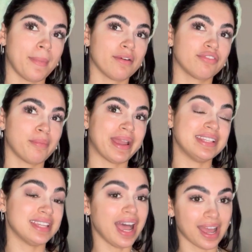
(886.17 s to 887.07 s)
For my
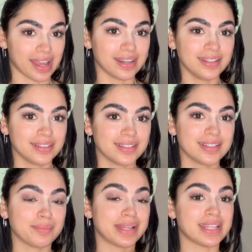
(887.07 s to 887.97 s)
dad
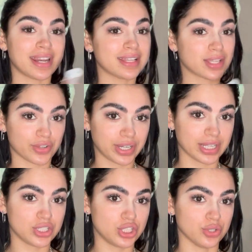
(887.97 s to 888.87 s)
has other
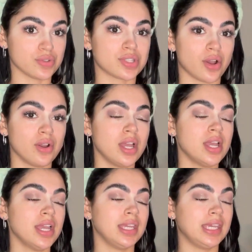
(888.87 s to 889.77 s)
kids too. So
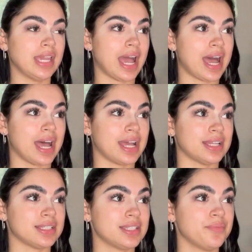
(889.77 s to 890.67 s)
he
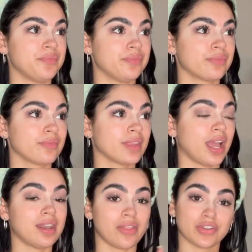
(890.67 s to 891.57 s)
has
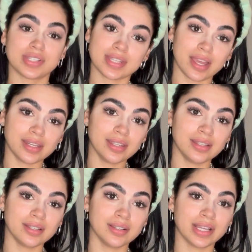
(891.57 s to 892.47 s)
another son,
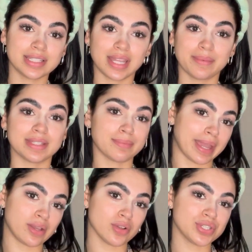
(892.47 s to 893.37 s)
His name is
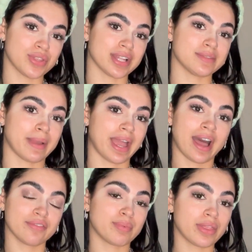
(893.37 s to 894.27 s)
Michael, so that's my
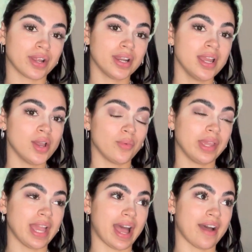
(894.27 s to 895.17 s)
half brother. We
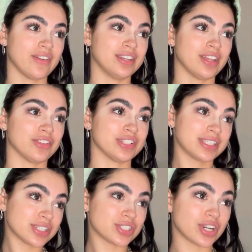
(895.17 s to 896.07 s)
have another
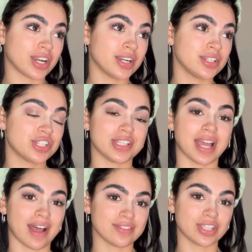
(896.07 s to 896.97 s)
sister. She's a
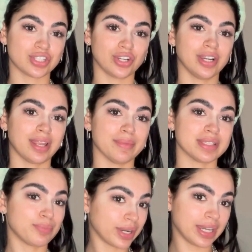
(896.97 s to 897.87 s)
half sister. Her name is
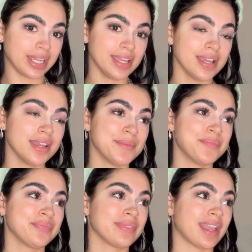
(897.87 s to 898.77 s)
Brittany.
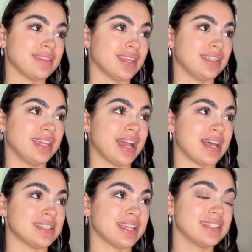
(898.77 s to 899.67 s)
And then he
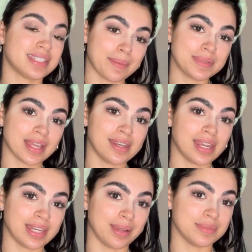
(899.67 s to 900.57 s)
has a stepson
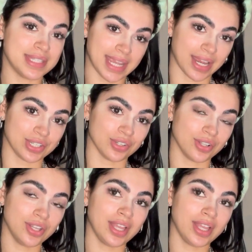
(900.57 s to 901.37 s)
named Daniel,